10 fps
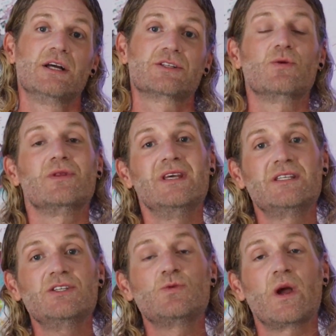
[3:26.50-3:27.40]
So
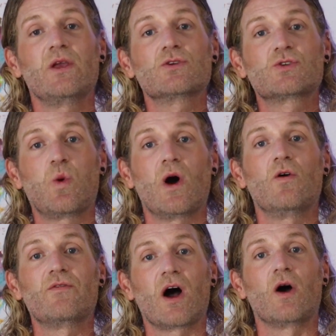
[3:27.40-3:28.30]
this is where your
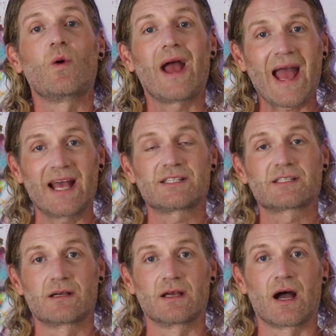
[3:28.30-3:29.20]

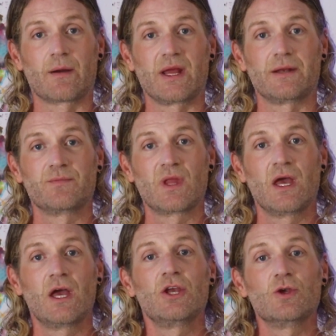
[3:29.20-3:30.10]
12.0S can come in.
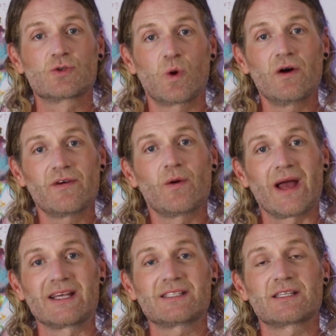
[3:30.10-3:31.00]
Your
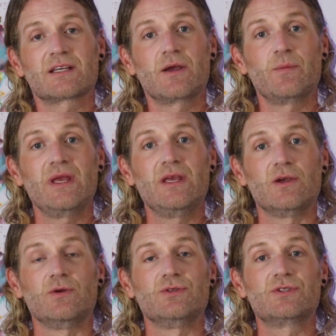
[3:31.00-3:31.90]
12.0S can be
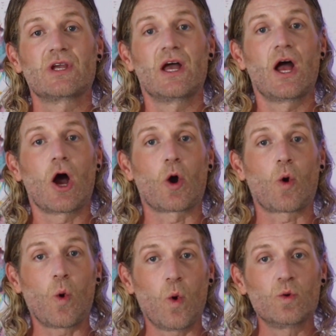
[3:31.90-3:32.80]
used a
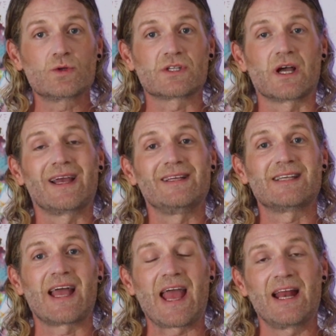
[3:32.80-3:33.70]
quarter
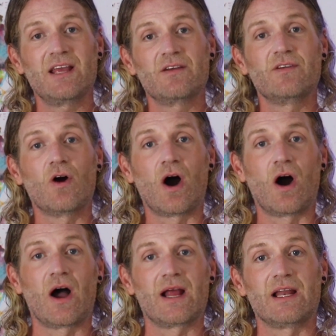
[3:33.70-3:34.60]
into any of your
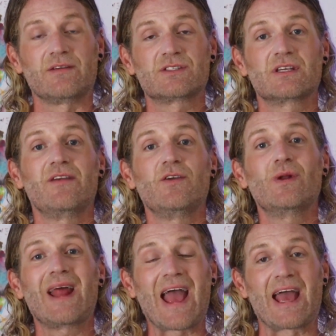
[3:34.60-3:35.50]
high lifts to give you
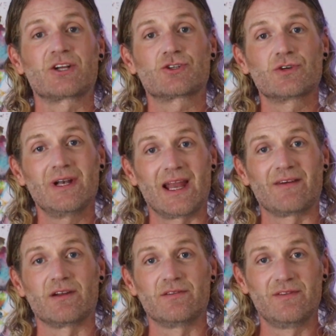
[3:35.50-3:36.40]
an extra
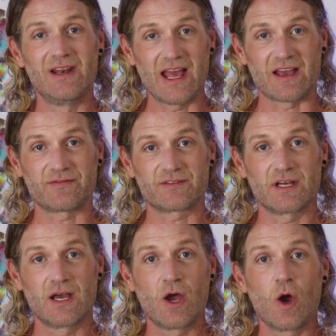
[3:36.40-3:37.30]
level of lift,
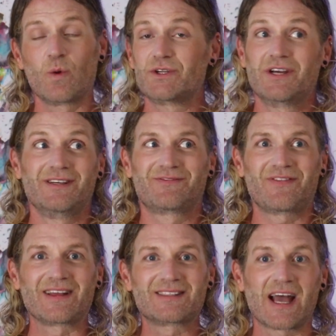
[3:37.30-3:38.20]
which is
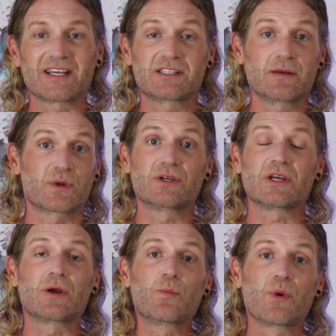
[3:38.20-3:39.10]
fantastic because
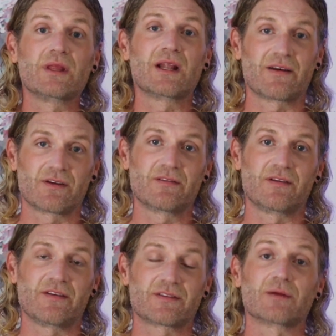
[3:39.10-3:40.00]
it can bring the level
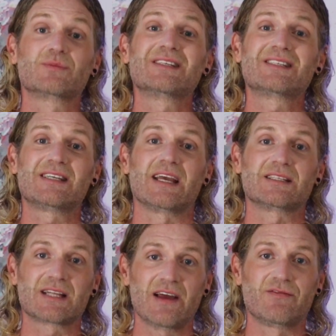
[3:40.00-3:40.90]
of lift up to
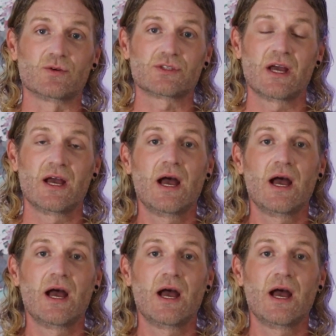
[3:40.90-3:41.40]
6 levels.